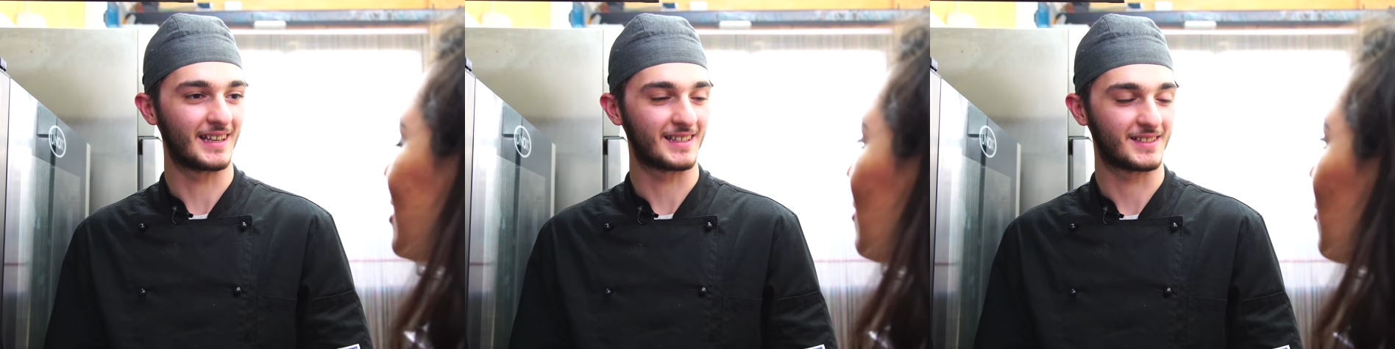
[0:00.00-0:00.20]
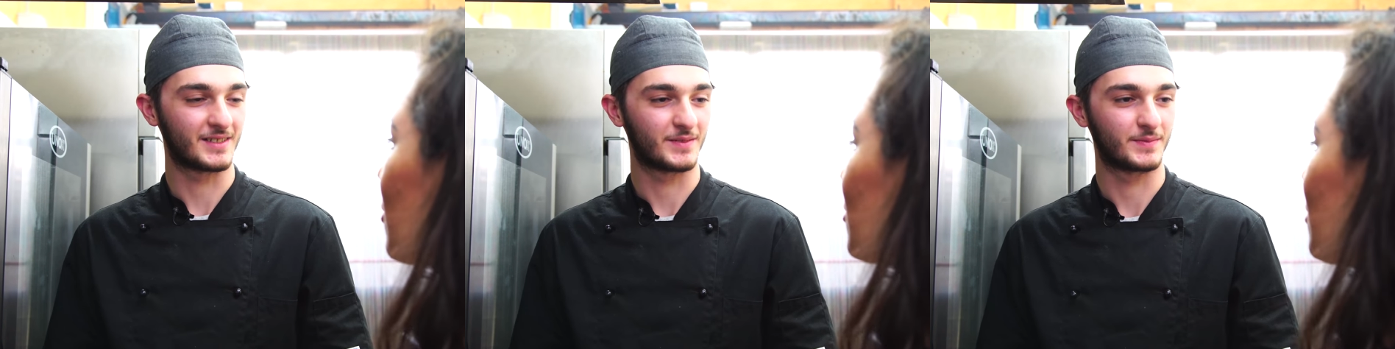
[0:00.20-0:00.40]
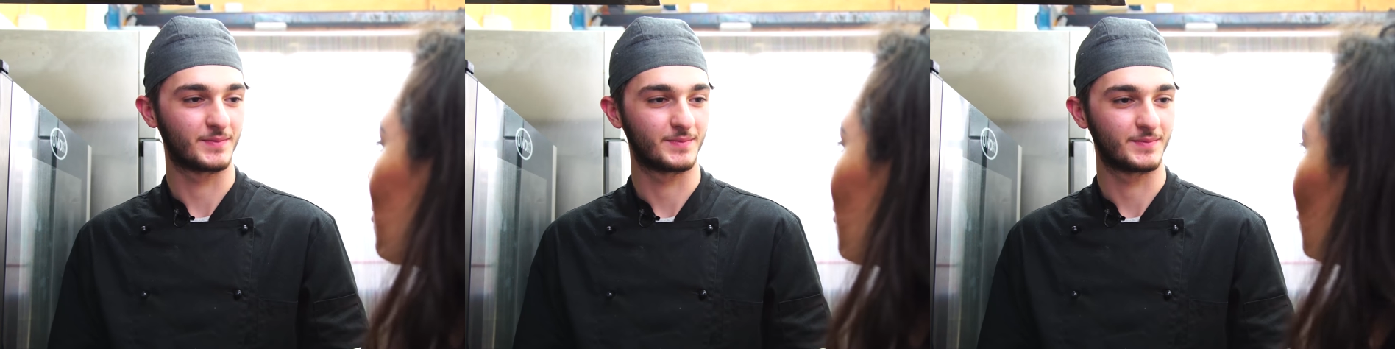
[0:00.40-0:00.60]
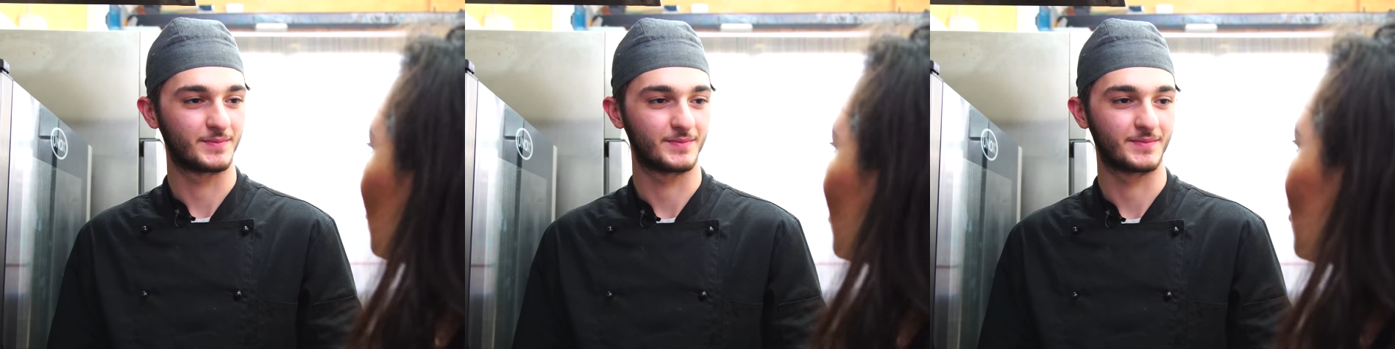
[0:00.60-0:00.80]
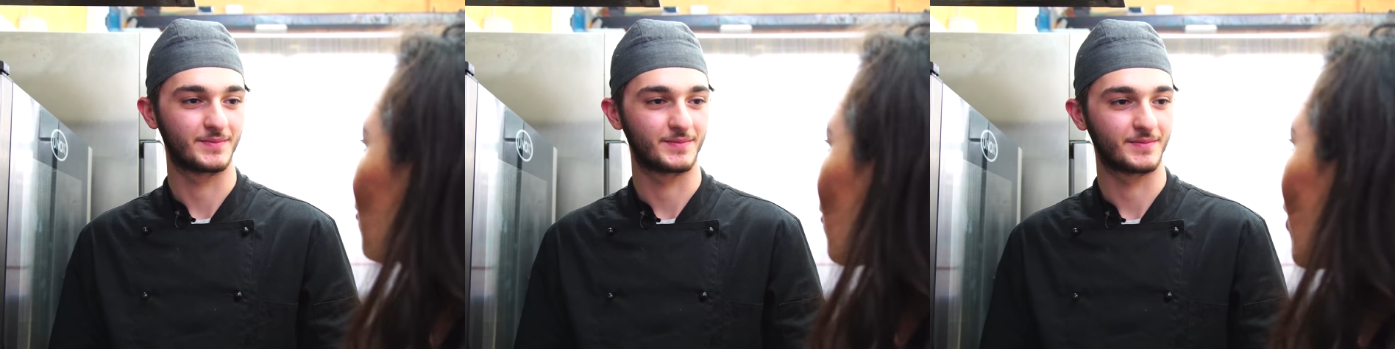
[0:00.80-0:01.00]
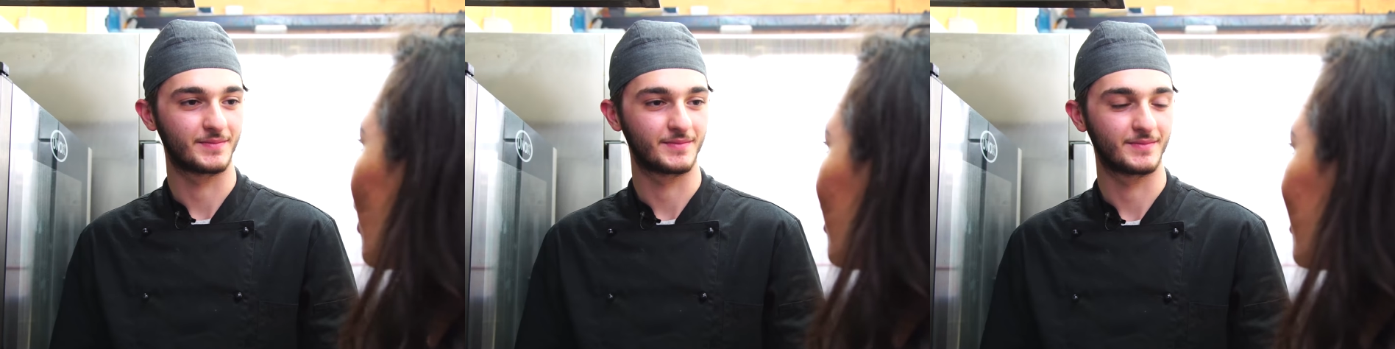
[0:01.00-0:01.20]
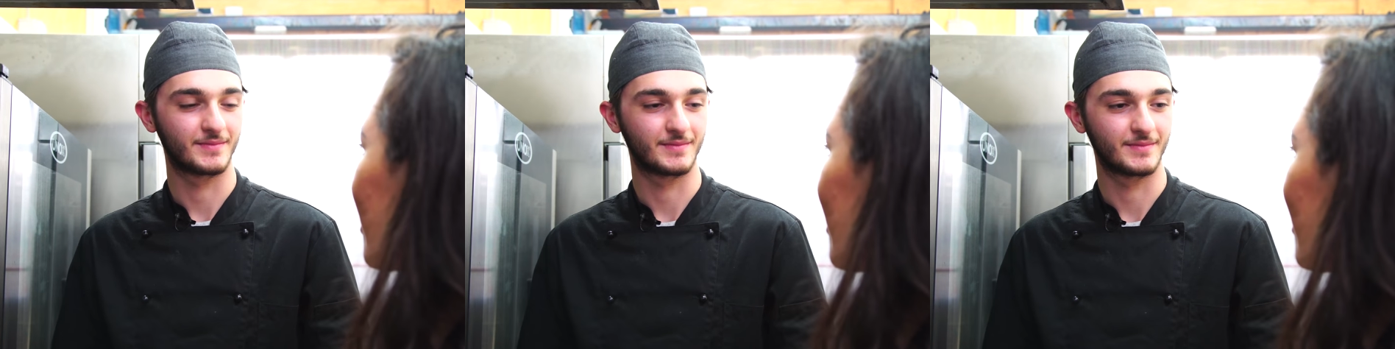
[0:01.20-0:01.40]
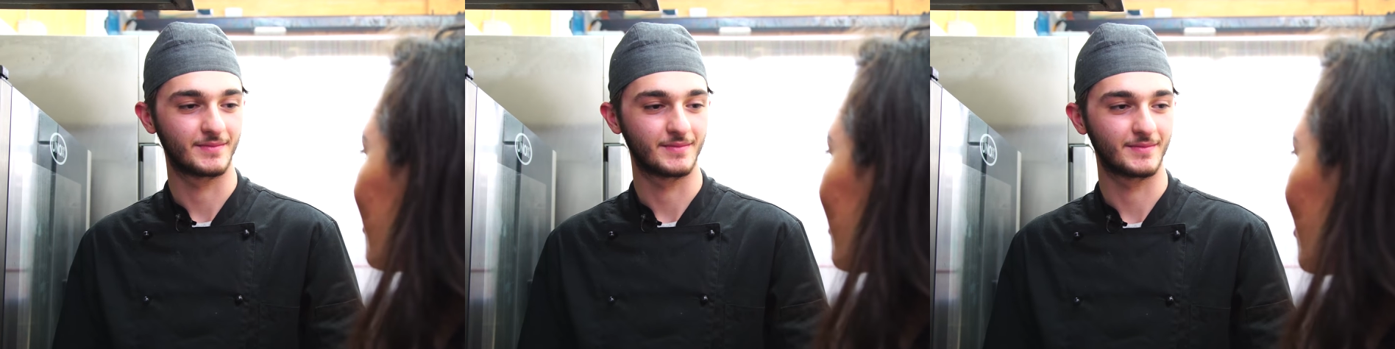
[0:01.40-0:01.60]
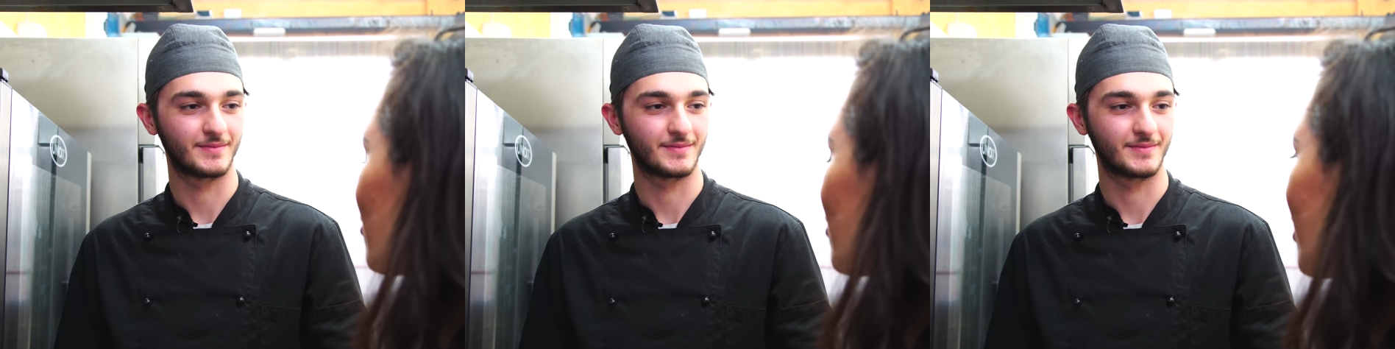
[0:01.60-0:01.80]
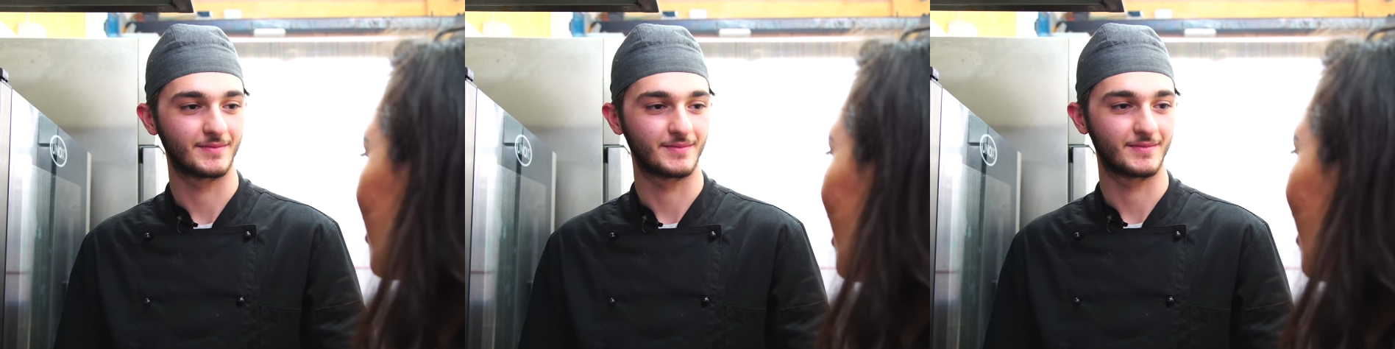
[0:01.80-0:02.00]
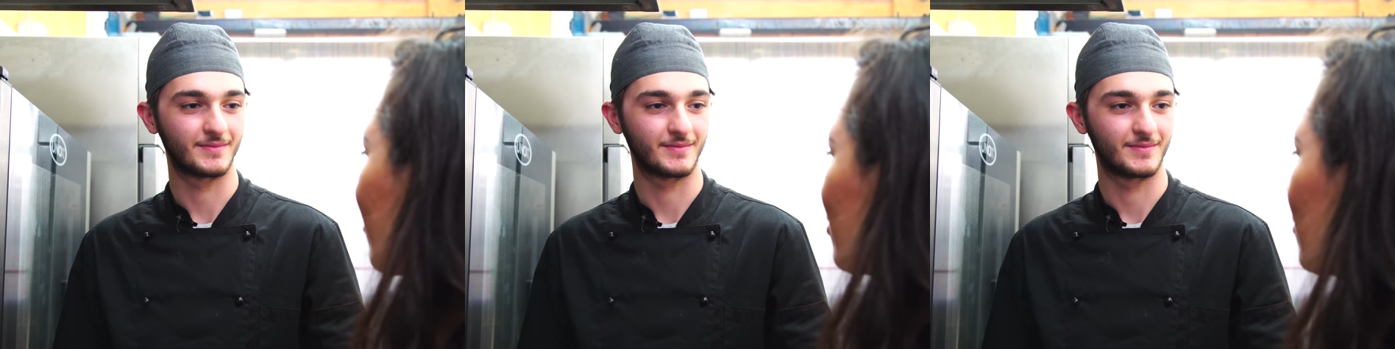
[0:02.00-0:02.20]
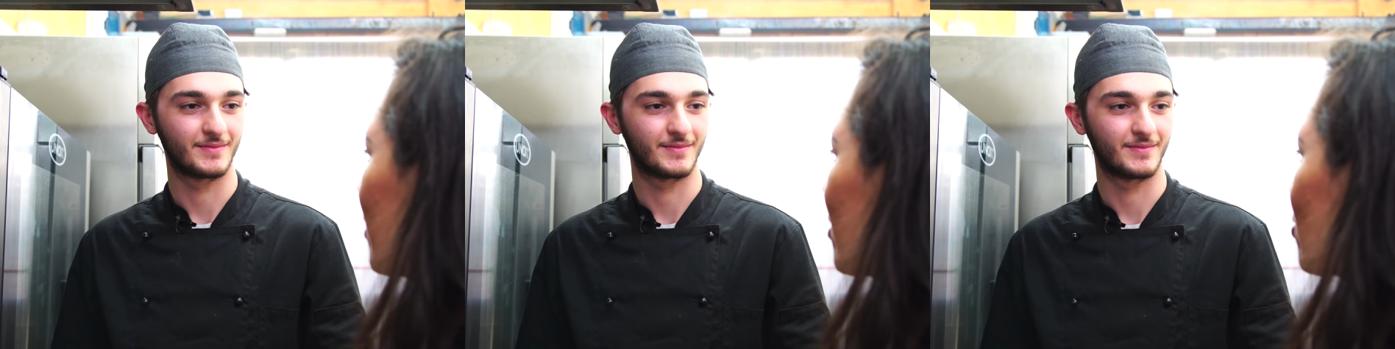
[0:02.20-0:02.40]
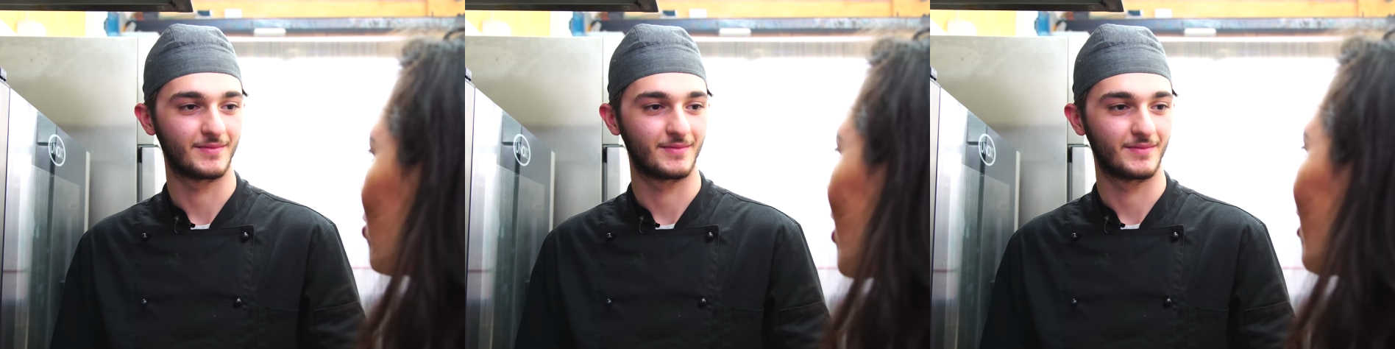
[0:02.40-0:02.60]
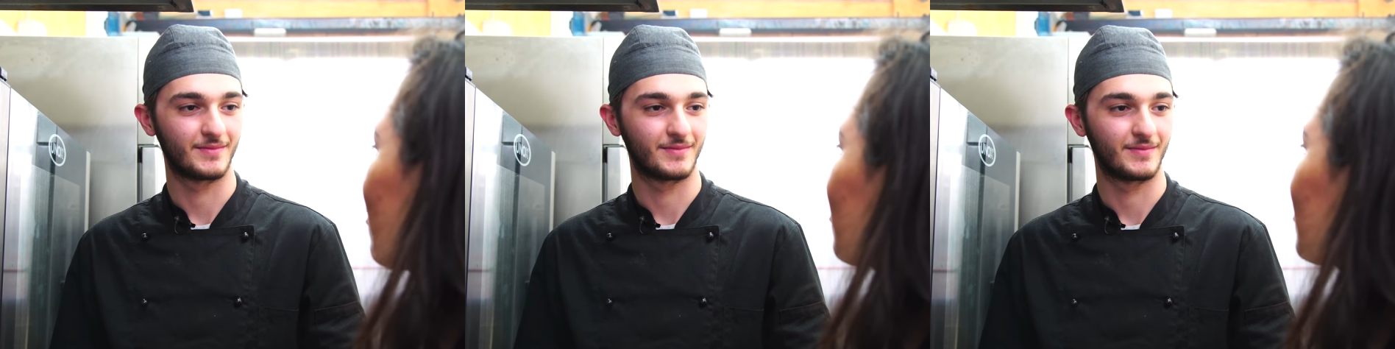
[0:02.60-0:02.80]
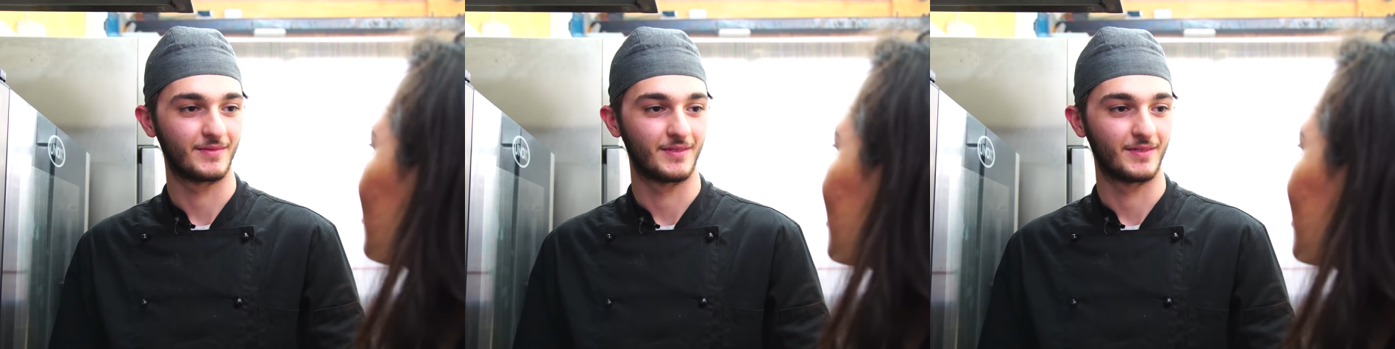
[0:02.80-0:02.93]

is the most important quality that you need to have to be a chef?